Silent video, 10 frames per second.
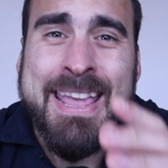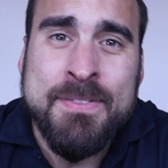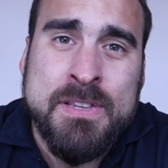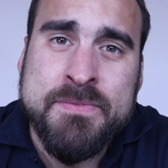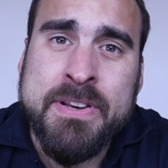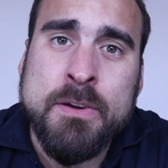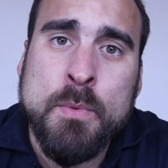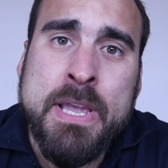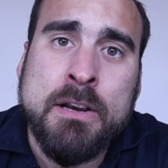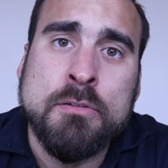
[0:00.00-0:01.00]
In this video
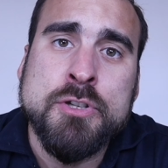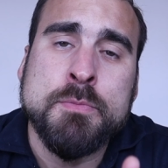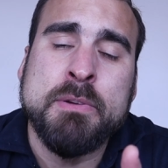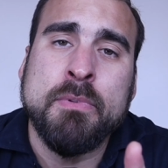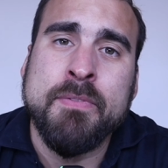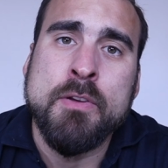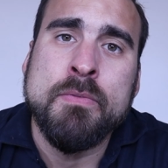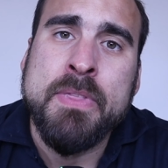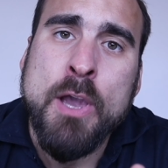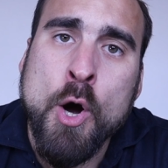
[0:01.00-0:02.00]
we are going to be
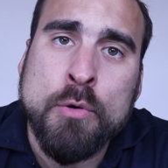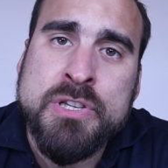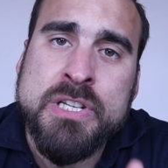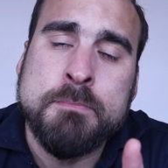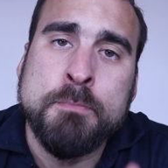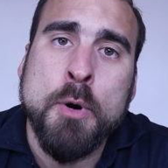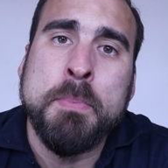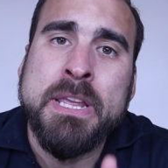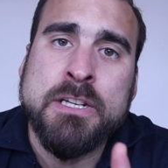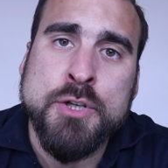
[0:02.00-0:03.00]
reviewing the Orijen
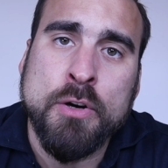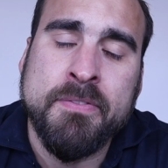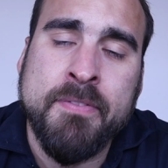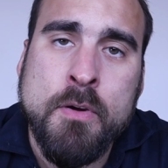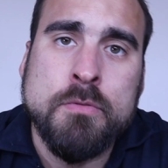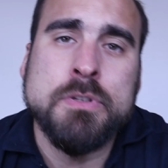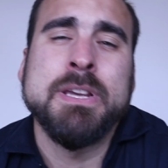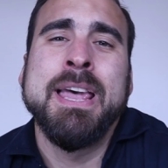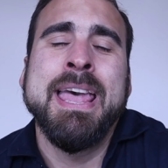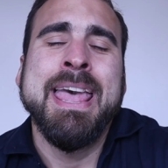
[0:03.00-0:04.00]
puppy dog food.
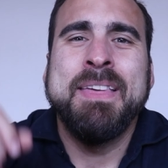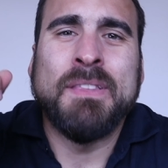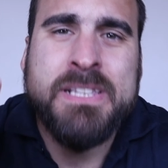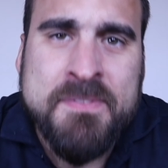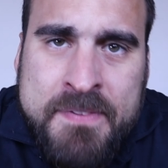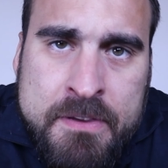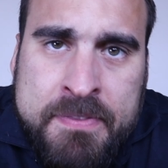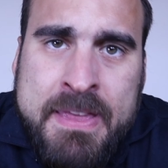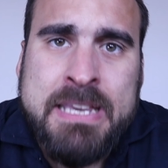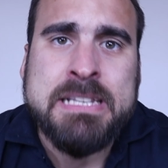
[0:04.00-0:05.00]
There's a few
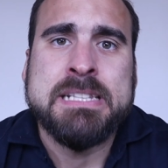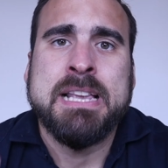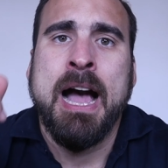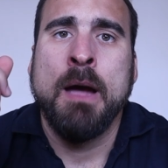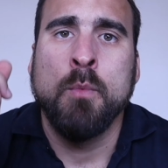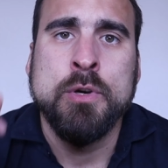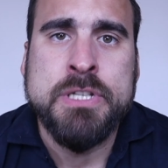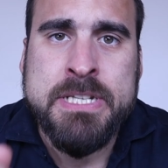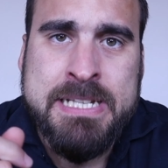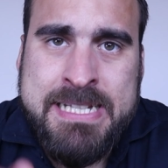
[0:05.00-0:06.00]
things I
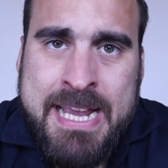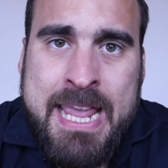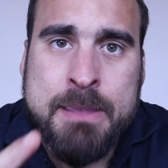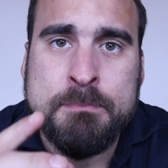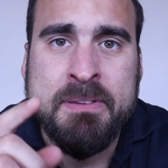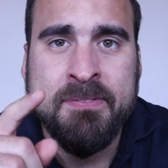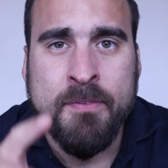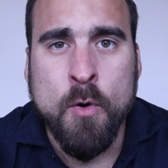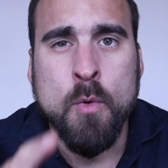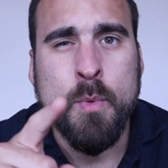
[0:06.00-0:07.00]
want to say
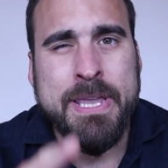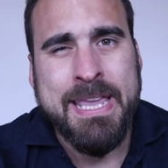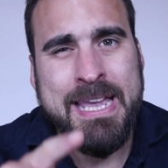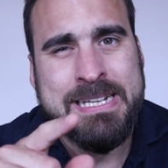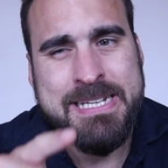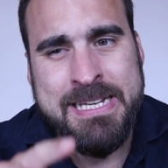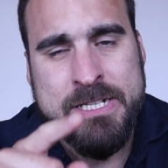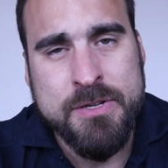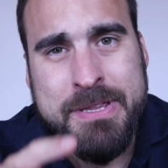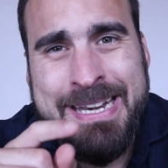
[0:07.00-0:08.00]
before we get
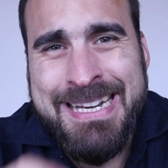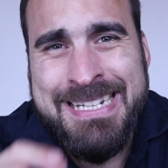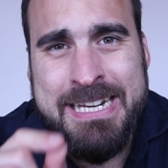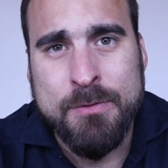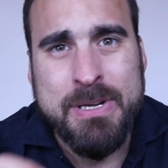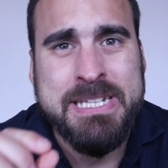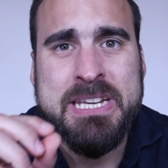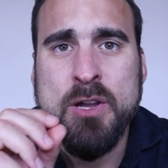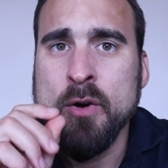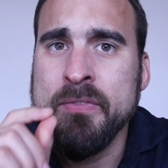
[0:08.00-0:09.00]
into the
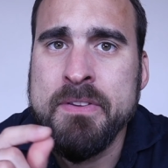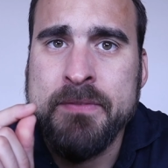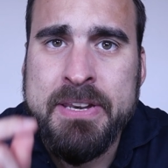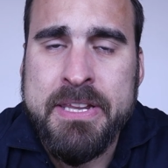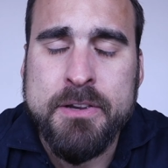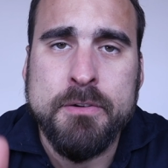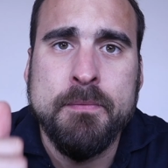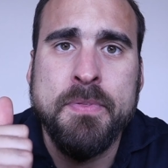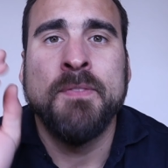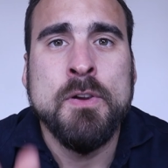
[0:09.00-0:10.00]
nitty-gritty of the video.
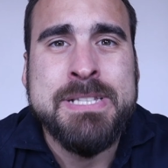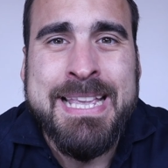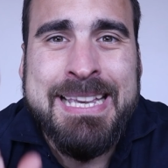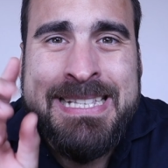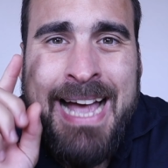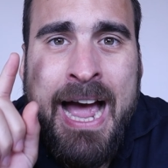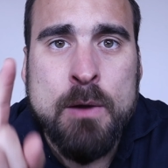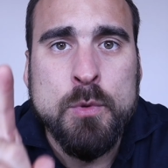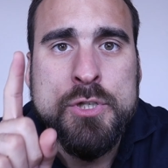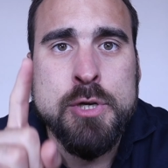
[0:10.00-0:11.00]
The first thing is that I
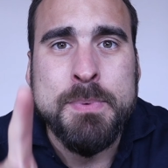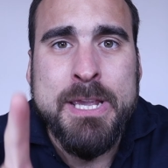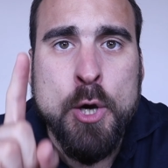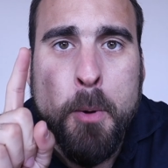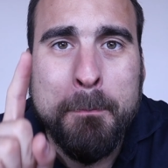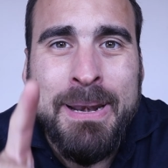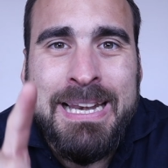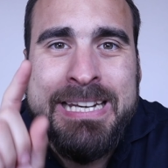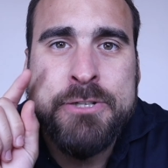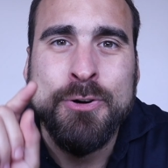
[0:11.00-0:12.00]
want to be
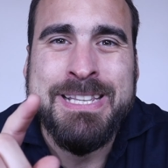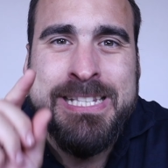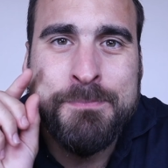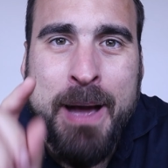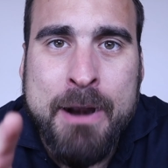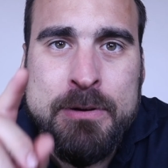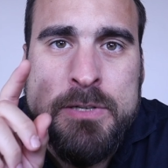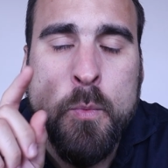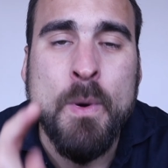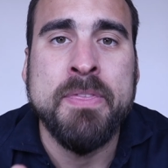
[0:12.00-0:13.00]
completely
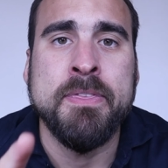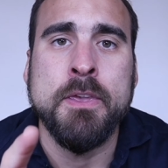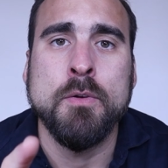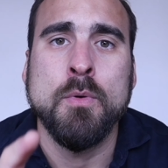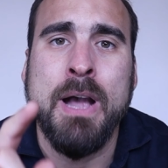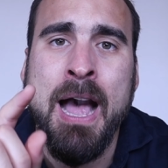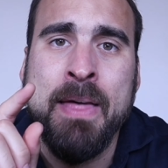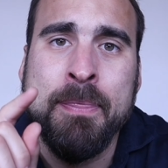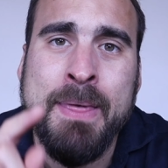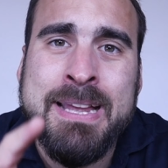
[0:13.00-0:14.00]
transparent with you,
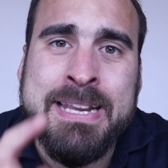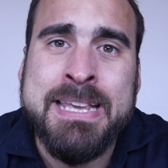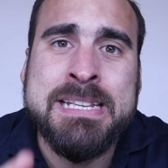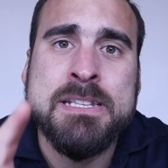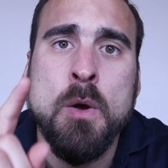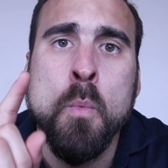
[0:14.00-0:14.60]
and that is